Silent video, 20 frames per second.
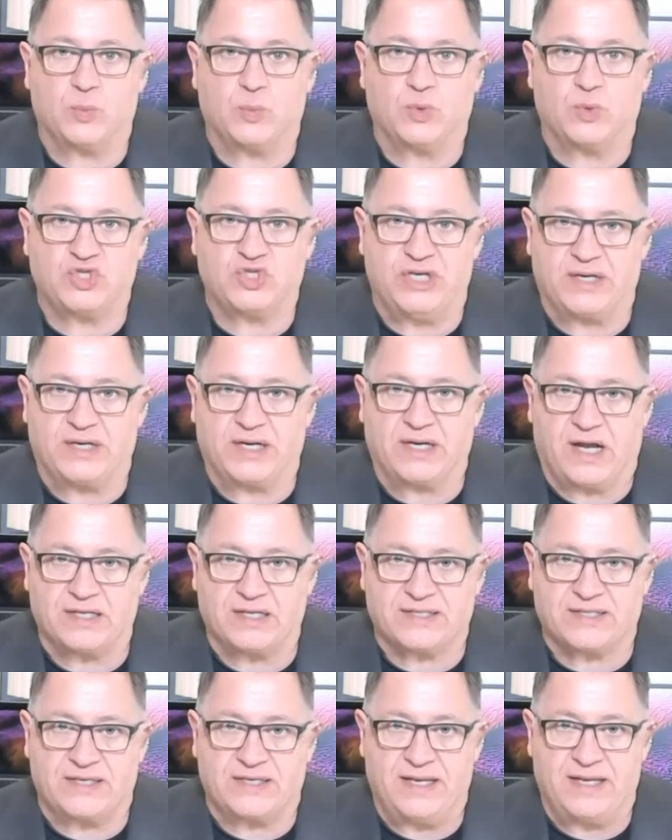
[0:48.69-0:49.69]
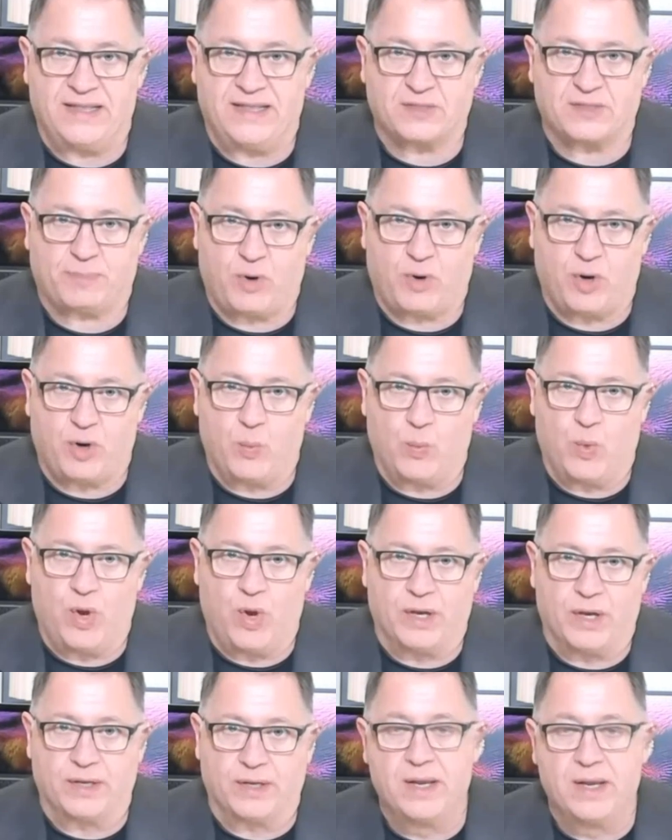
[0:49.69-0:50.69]
was she in custody? That's part
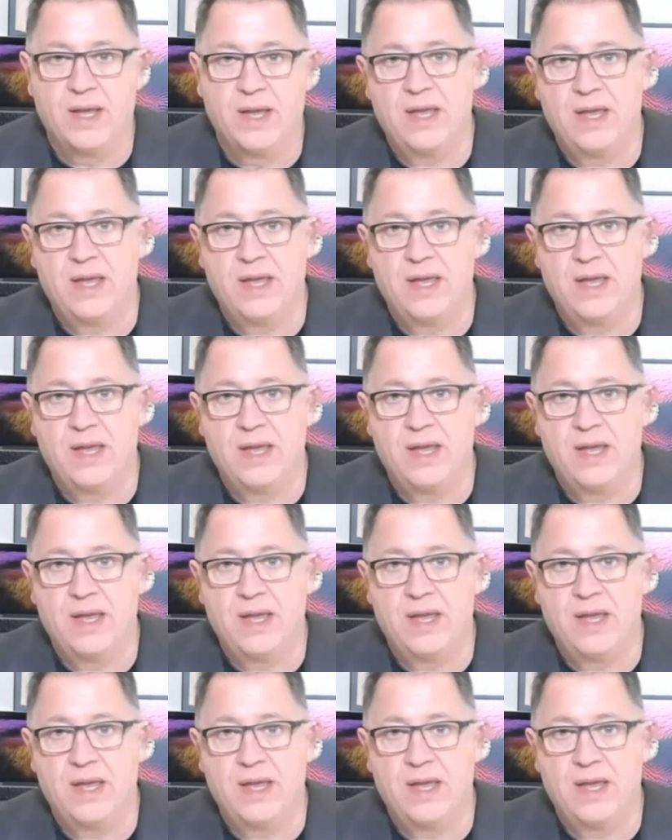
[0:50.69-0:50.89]
one.